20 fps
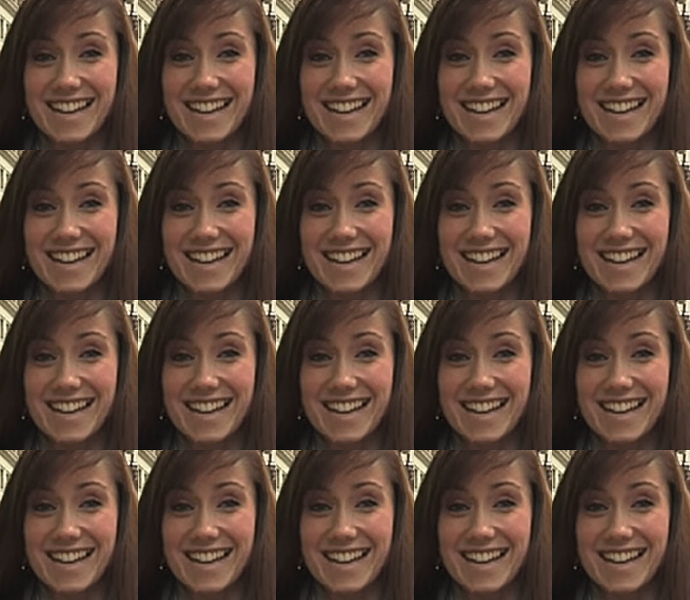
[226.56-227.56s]

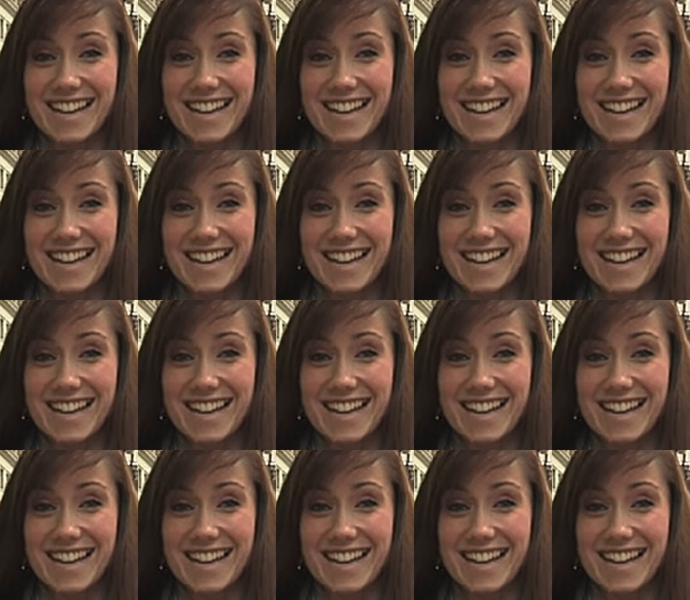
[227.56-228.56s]

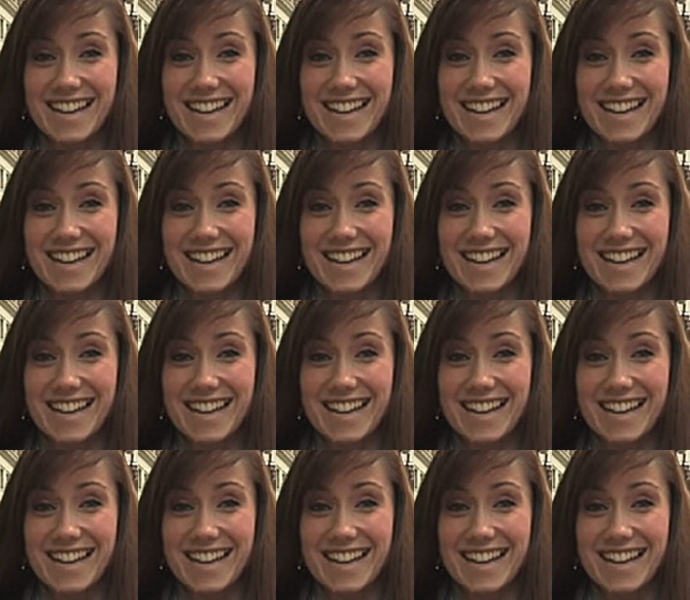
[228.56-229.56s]

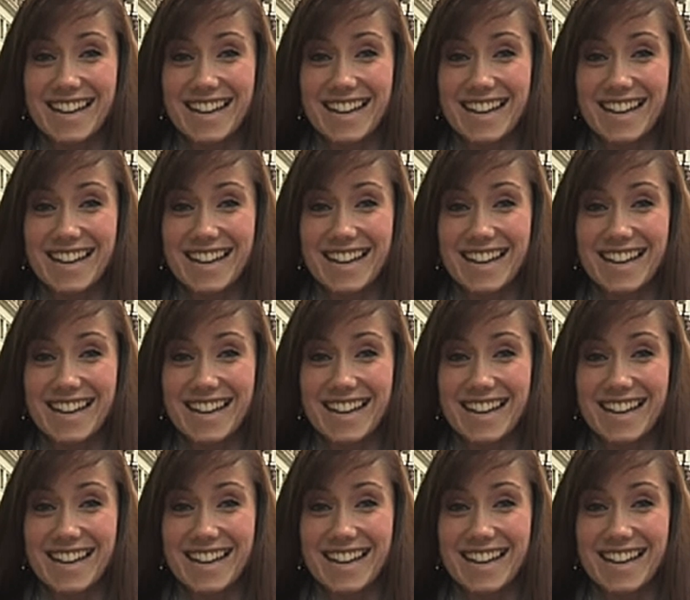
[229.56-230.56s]

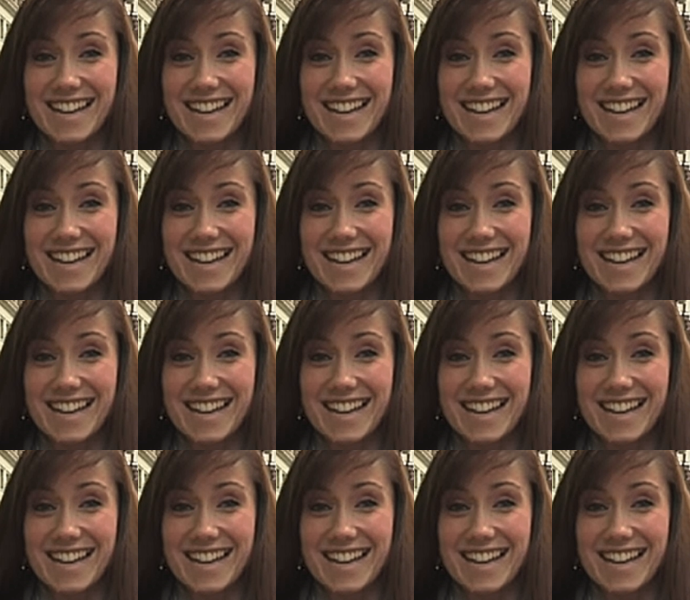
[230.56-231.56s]

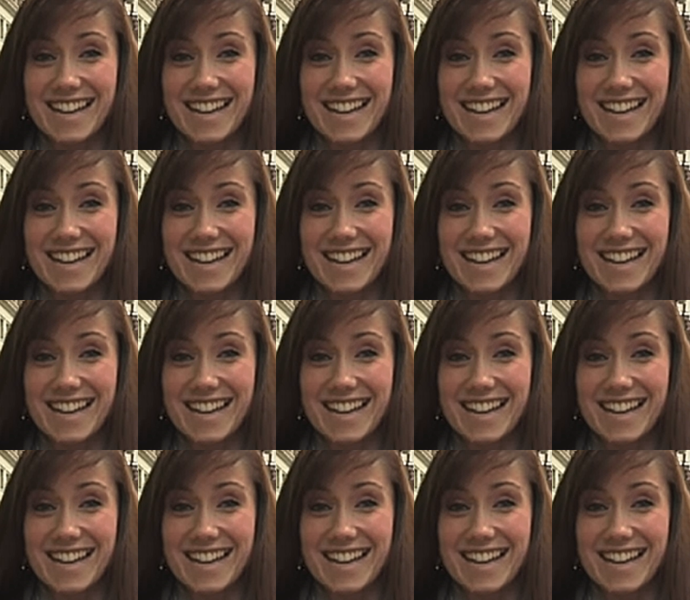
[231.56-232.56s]

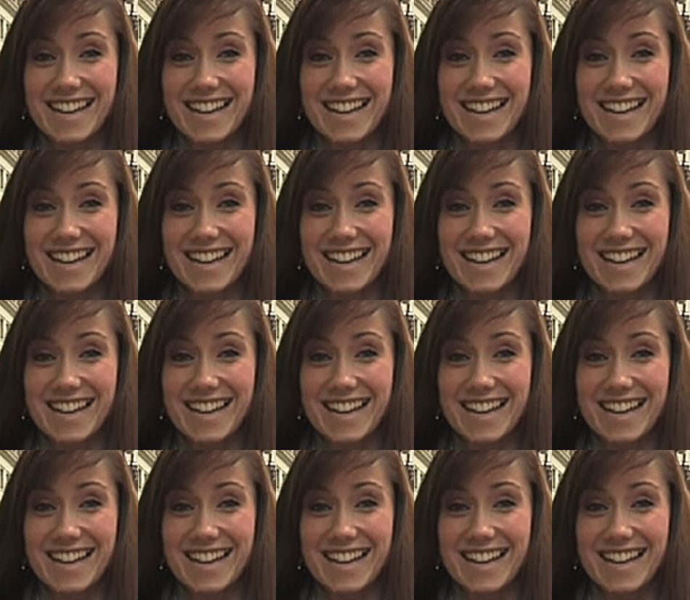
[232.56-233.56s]

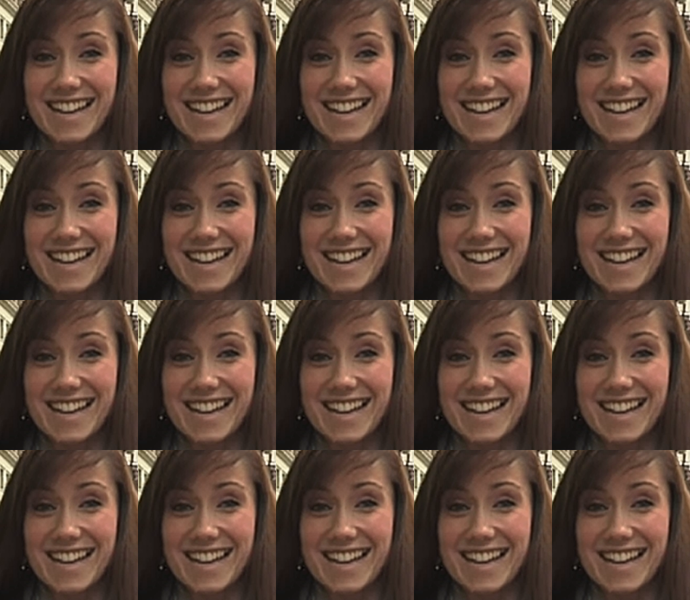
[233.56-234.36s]
(no lip movement)